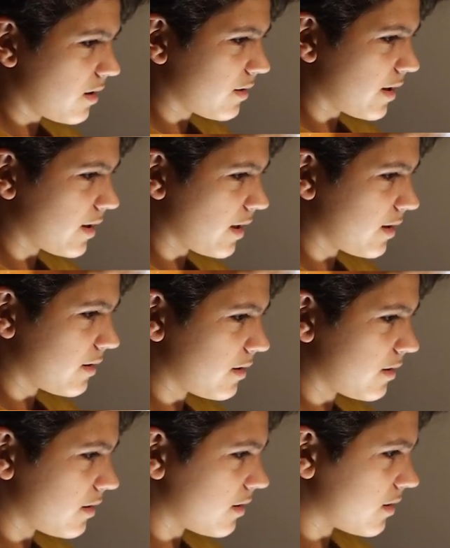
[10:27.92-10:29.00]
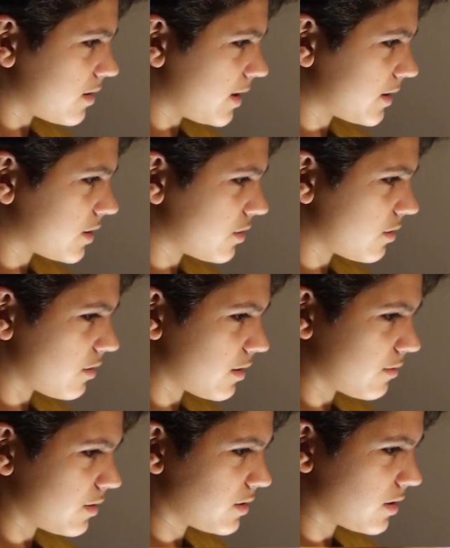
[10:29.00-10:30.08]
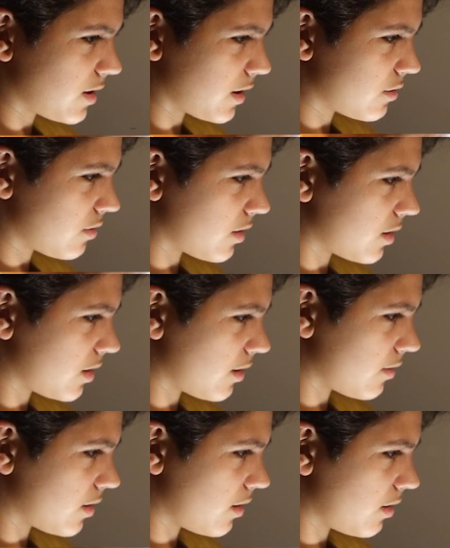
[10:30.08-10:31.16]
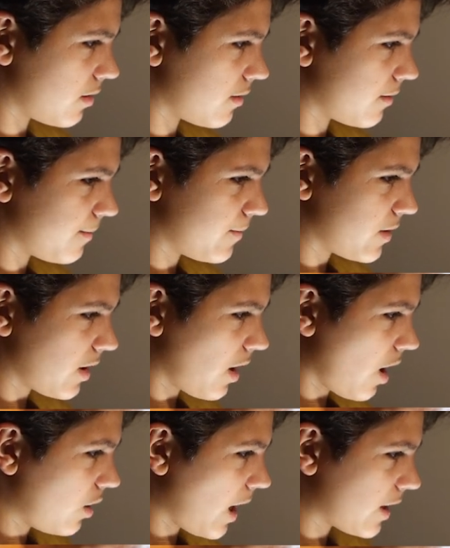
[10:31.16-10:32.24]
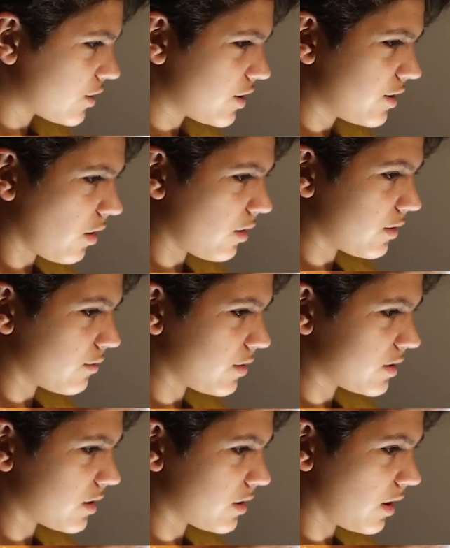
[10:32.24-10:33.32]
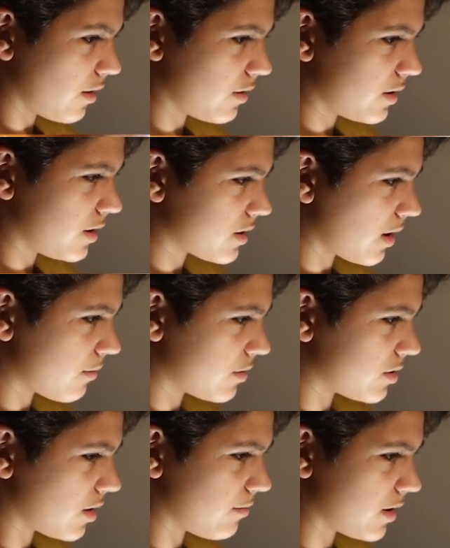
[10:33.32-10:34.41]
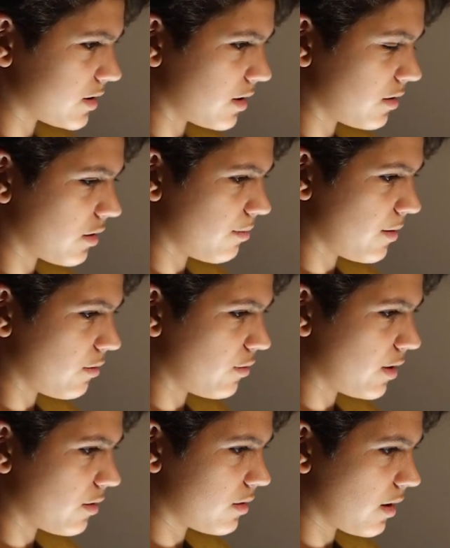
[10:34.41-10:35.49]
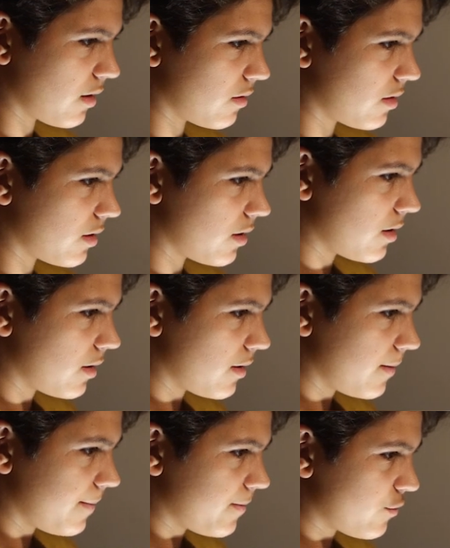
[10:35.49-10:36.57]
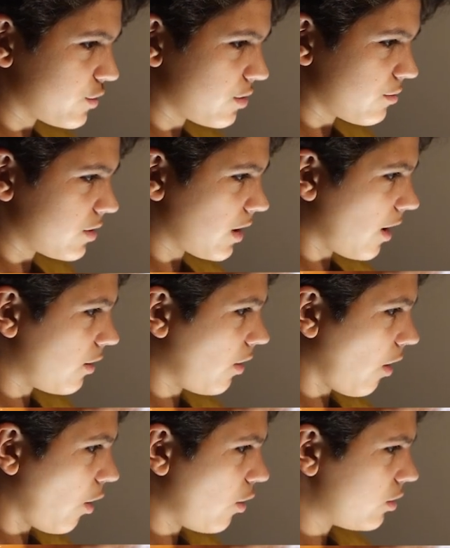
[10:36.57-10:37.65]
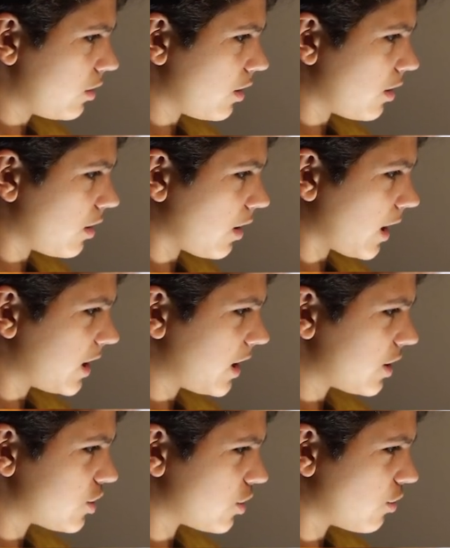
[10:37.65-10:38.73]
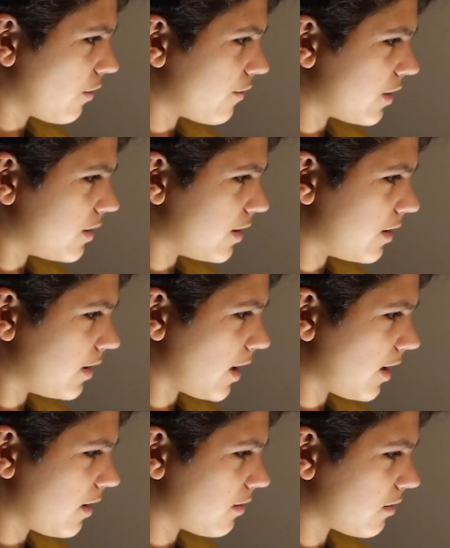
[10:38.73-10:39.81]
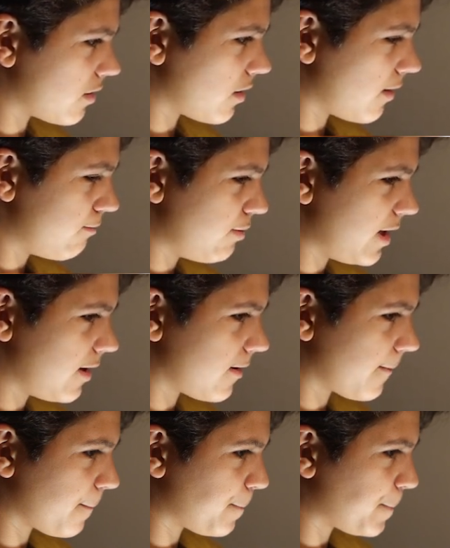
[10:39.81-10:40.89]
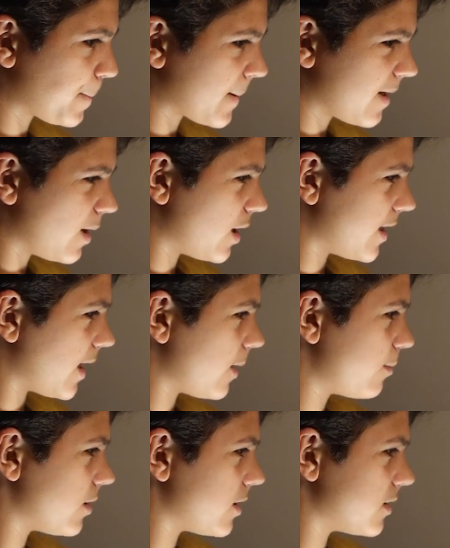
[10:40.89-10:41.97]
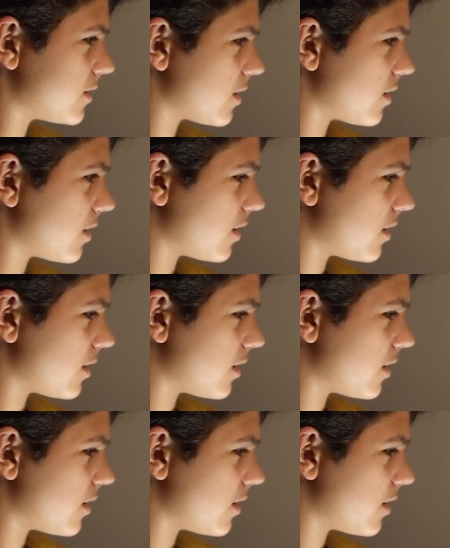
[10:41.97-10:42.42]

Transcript: Okay, then texture. Increase the texture, the clarity. I'll actually not increase the clarity this time because it makes it look a bit weird now. For some reason, I think I should do a vignette bit again because